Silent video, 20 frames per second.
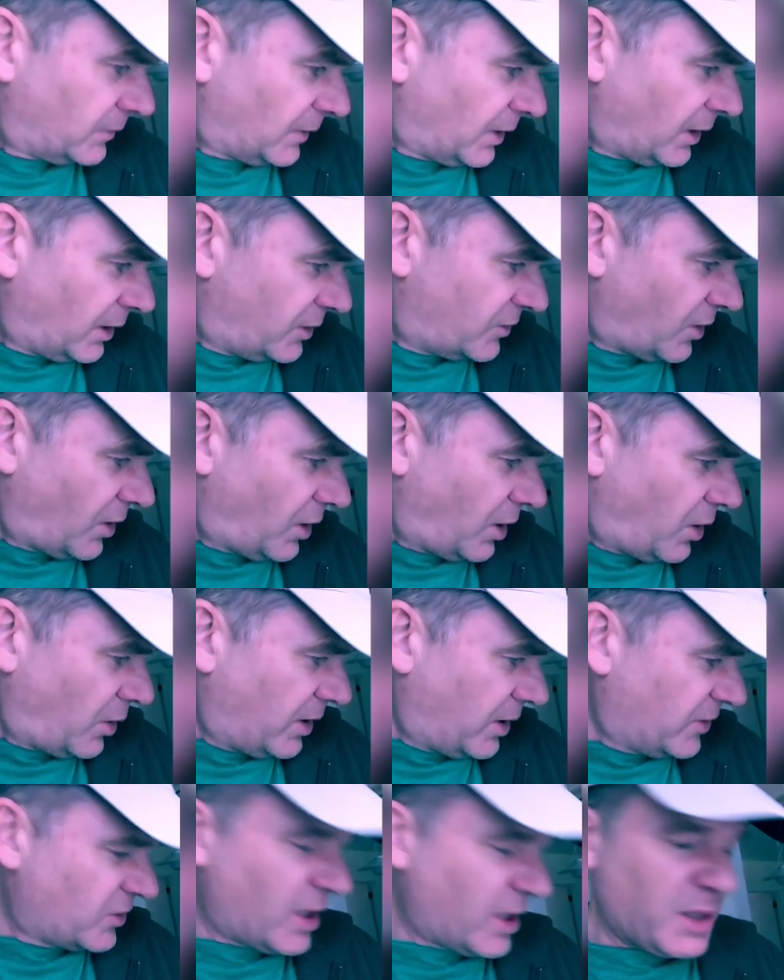
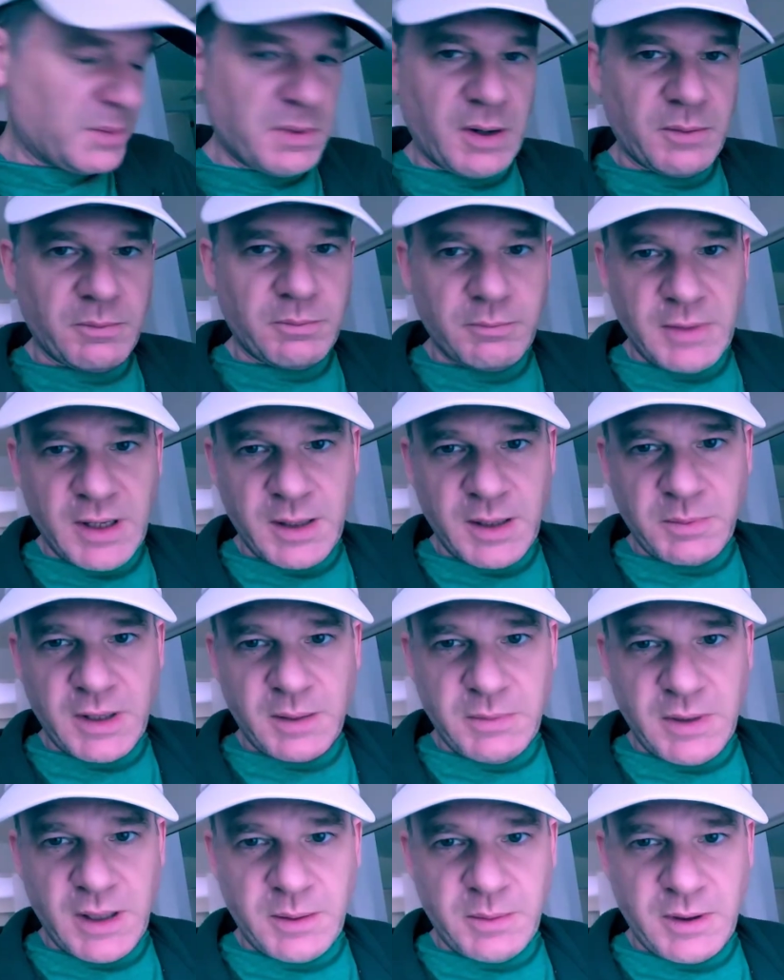So it's all about me, me,
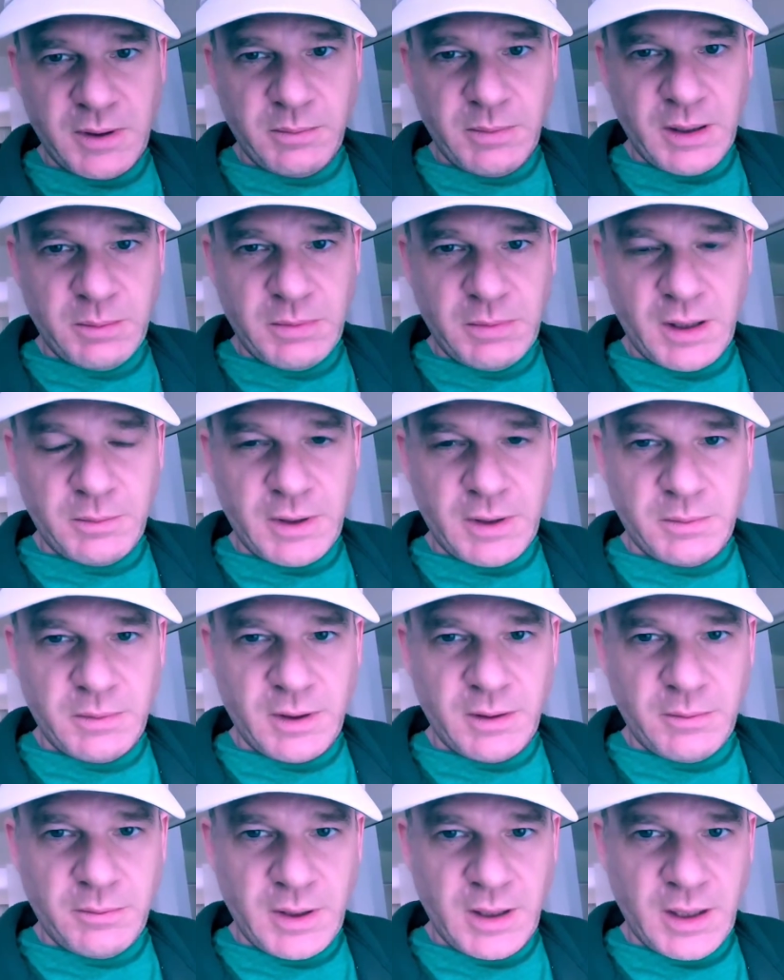me, me, me, me, me,
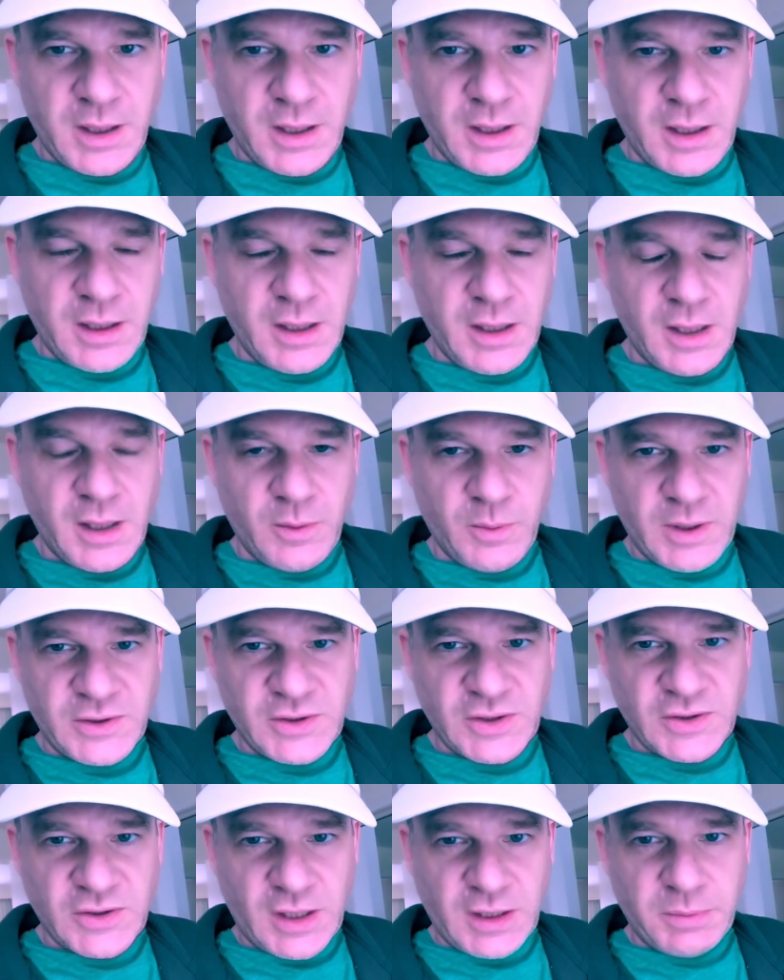me, me, which
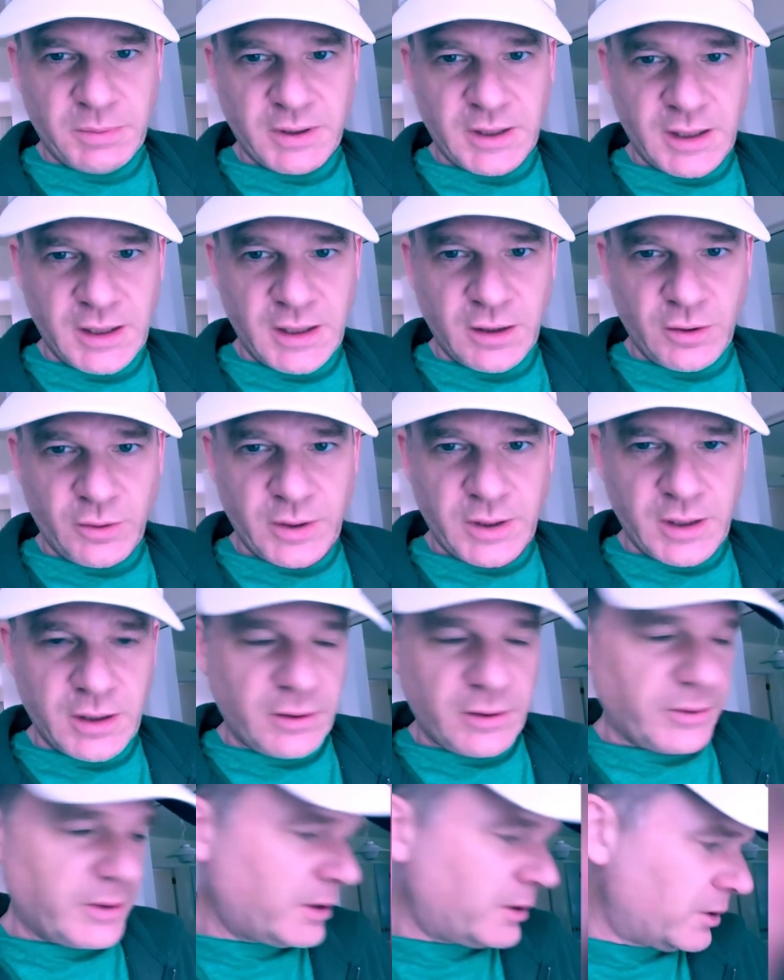is all about ego,
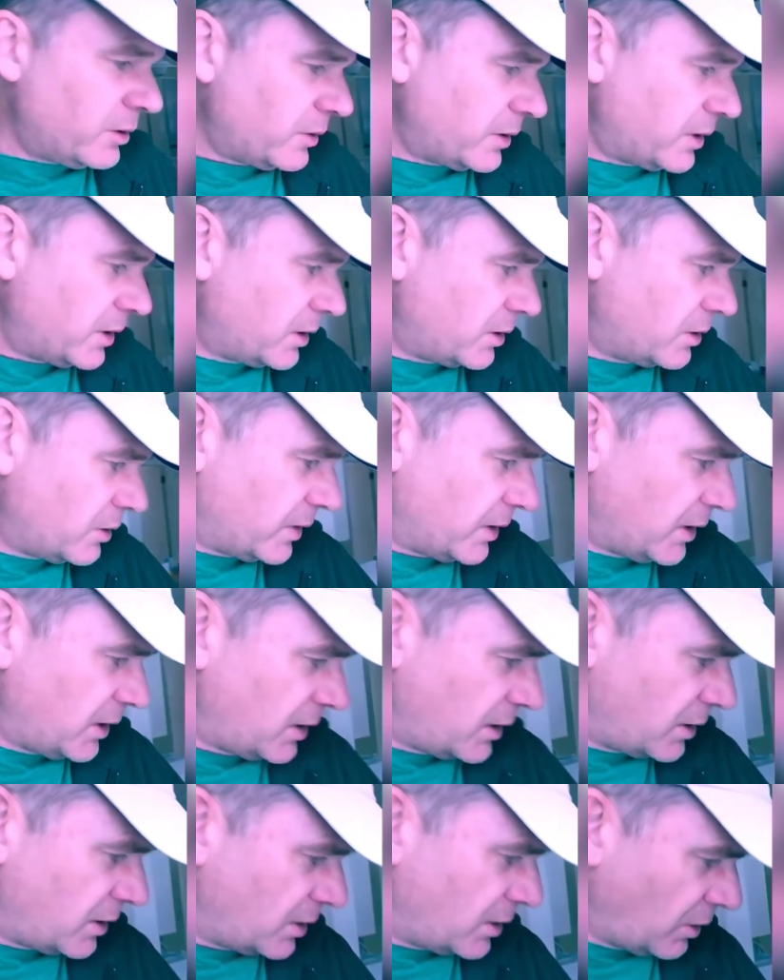ego, ego, ego,
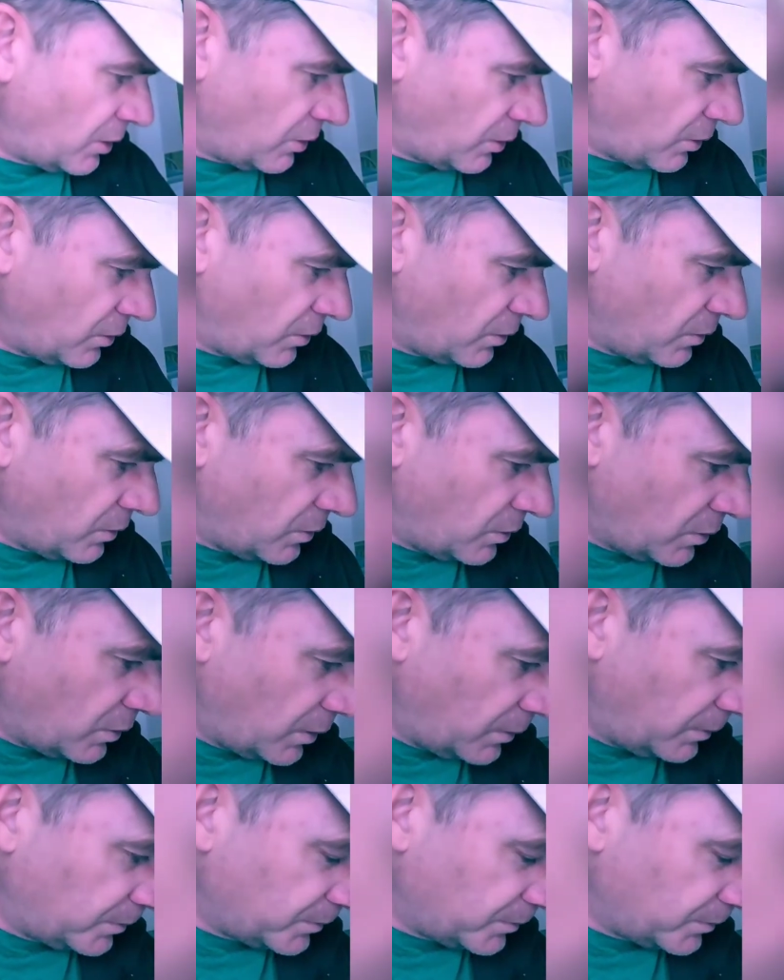ego.